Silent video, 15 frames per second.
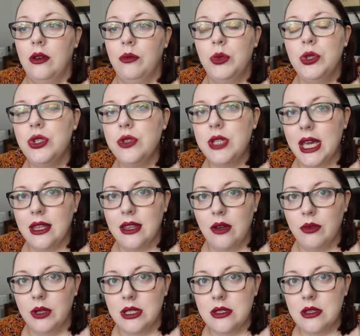Would you take that
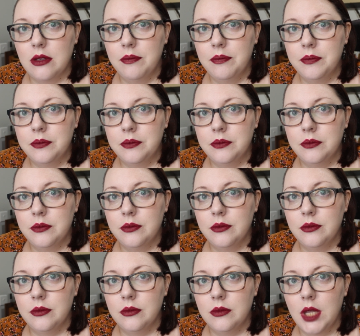risk?
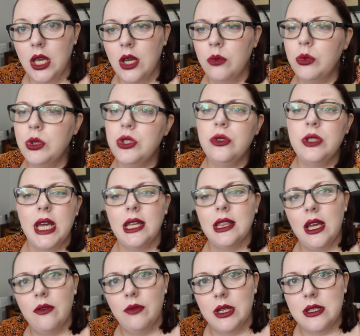Would you take
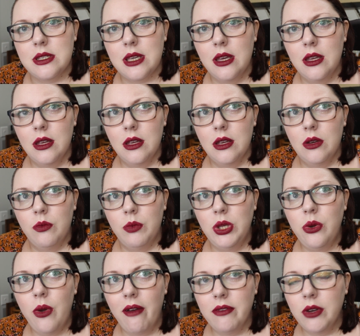that risk when
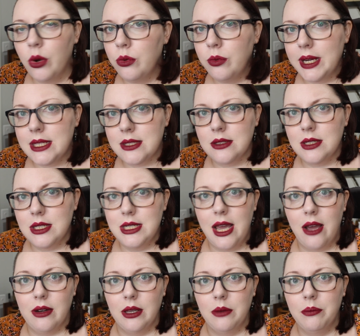you have no reason to
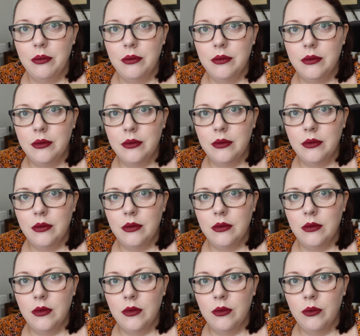doubt him?
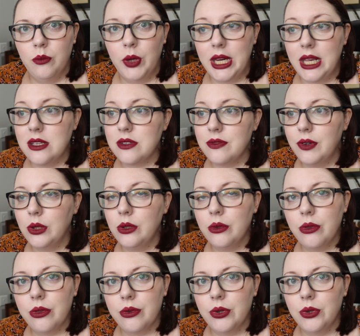When he has
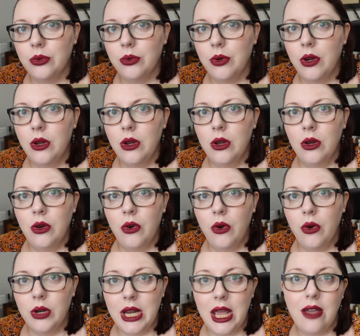followed through
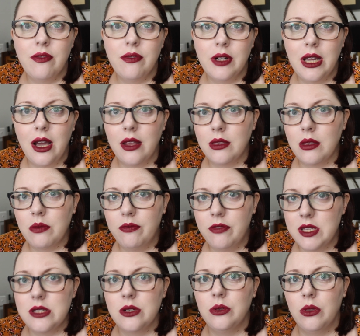on every other
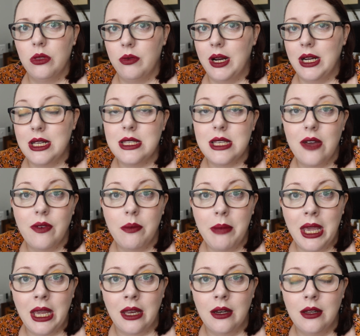physical threat he's ever
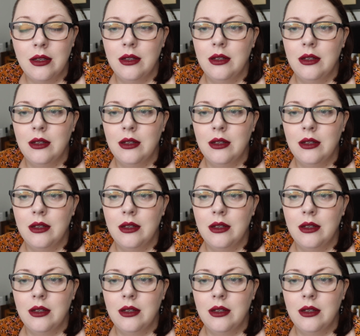made?